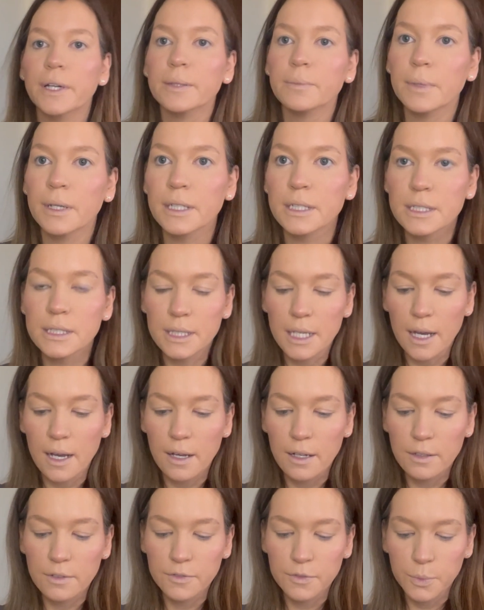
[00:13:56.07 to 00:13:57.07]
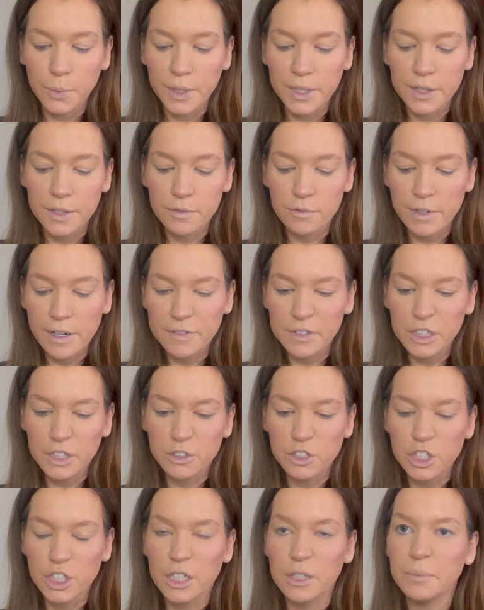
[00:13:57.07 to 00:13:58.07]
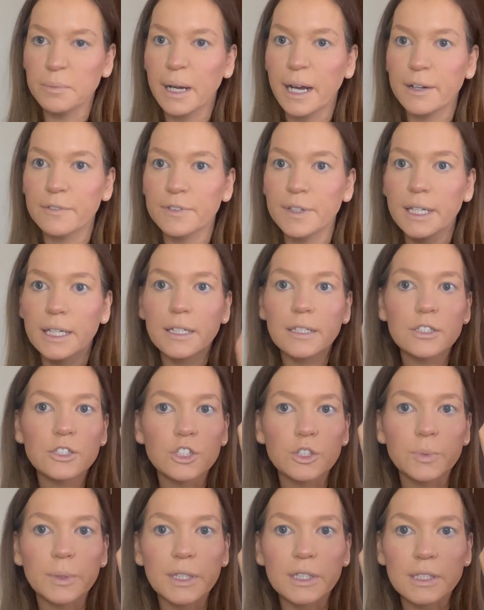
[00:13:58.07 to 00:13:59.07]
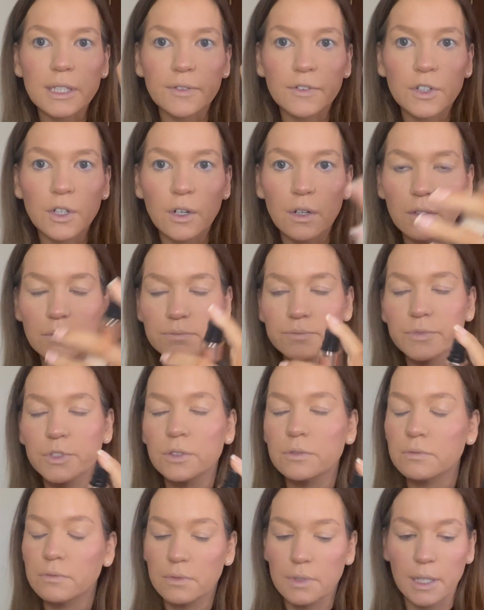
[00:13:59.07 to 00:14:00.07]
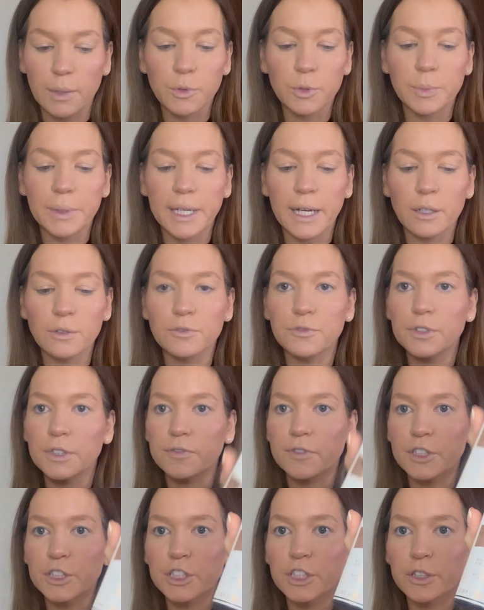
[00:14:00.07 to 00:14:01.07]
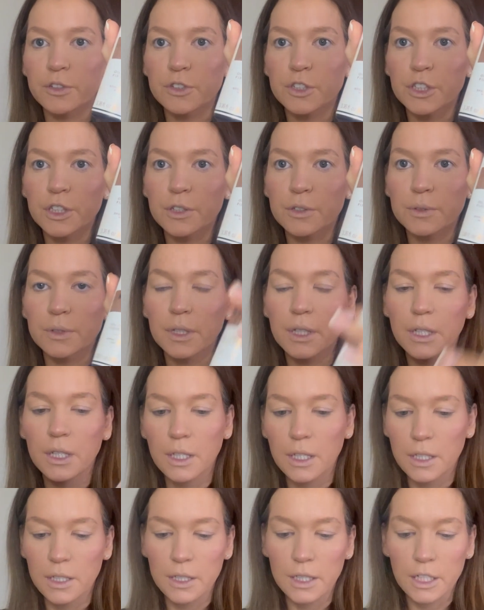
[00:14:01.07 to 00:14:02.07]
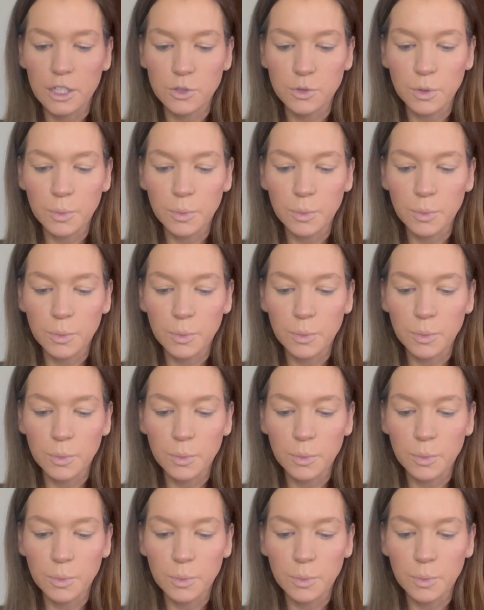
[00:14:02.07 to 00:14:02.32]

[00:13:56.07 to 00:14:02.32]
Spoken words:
myself with Revolution Matte Fix, just because I've got, that would be helpful if I showed you the actual